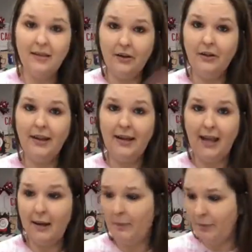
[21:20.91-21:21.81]
literally
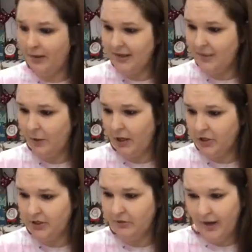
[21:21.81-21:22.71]
came up with this
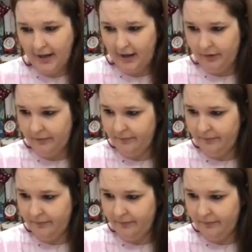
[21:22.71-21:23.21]
project right now.